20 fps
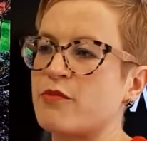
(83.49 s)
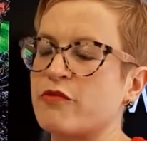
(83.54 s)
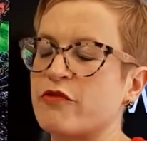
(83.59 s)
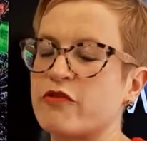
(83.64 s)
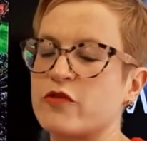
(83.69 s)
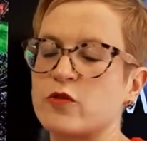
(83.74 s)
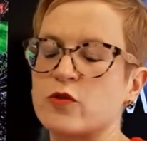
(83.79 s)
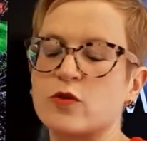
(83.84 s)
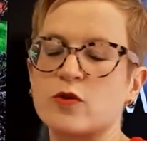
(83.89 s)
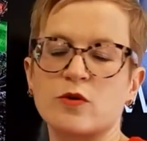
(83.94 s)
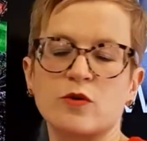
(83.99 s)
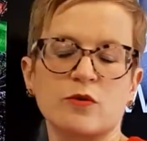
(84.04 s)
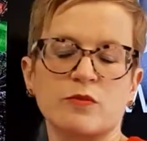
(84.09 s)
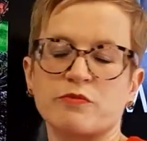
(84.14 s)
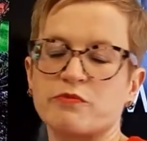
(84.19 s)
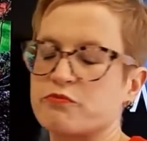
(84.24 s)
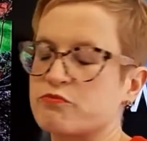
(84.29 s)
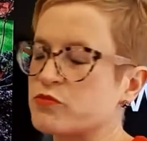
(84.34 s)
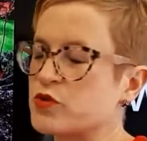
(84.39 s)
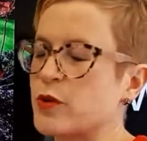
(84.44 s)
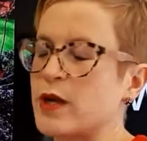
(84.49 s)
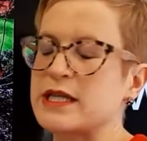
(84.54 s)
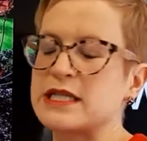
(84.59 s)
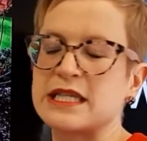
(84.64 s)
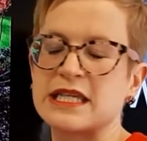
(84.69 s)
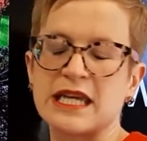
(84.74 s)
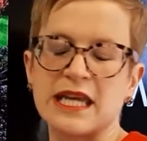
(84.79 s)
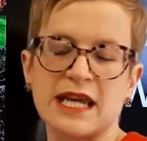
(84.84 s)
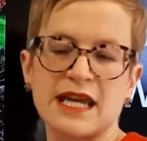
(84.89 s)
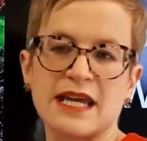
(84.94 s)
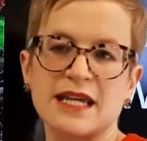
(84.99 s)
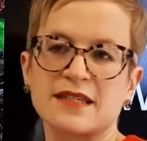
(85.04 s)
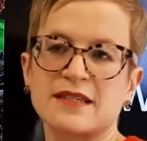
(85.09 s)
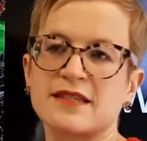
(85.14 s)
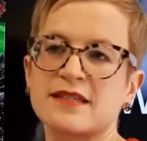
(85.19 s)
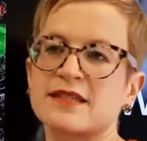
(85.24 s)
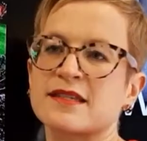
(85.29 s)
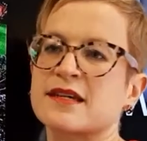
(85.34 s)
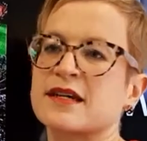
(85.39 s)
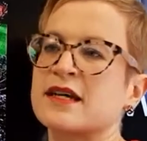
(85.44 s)
for 20
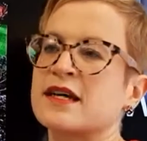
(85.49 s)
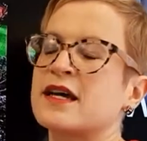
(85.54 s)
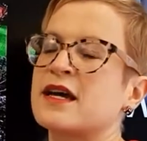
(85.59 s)
years